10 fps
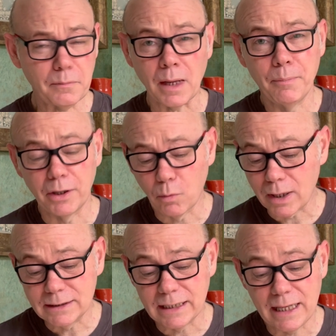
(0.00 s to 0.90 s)
But the
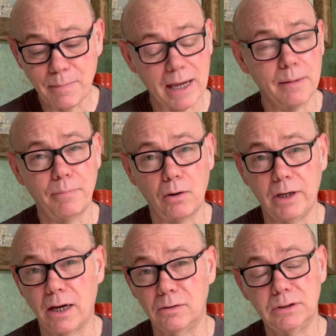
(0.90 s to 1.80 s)
ones in Emack and
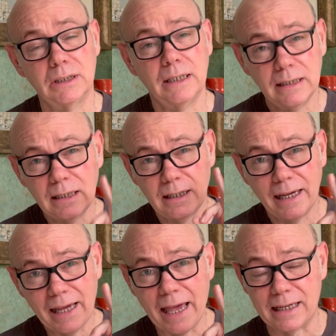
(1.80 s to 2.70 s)
Bolio's,
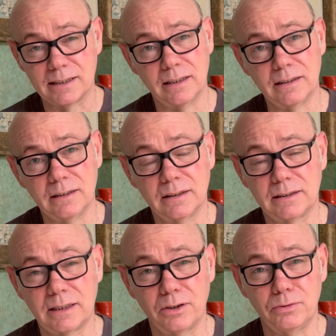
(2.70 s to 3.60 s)
excellent.
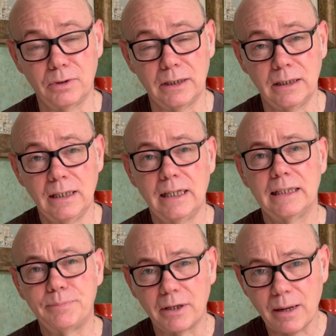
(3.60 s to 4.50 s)
So
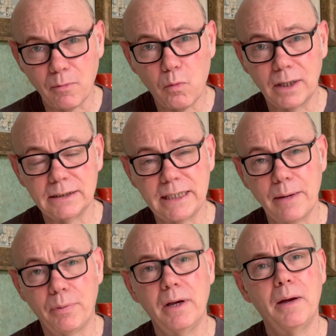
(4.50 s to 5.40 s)
it's my number 1
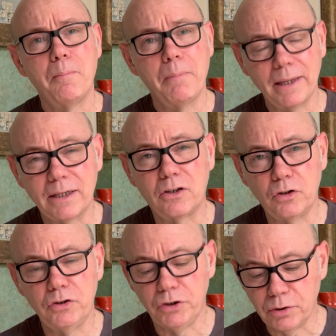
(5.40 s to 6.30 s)
tip. Make
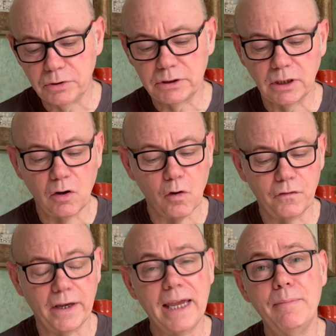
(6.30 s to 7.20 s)
good use
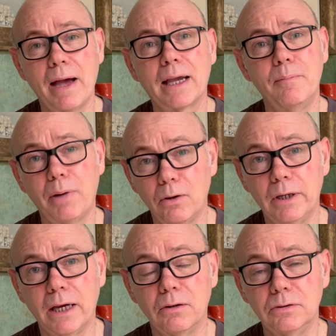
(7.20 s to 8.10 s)
of Emack and
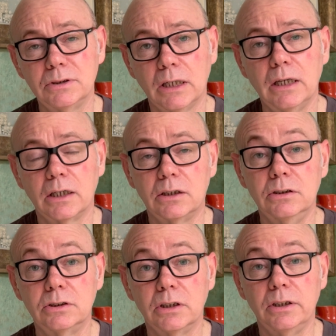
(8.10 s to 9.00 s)
Bolio's,
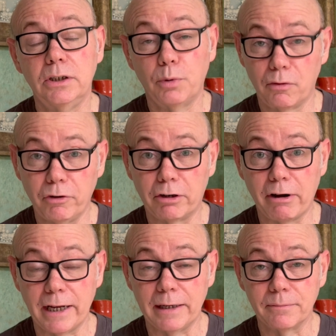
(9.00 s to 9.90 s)
because you won't
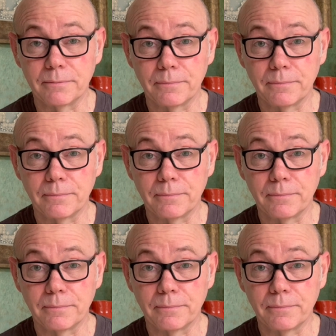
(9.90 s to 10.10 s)
regret it.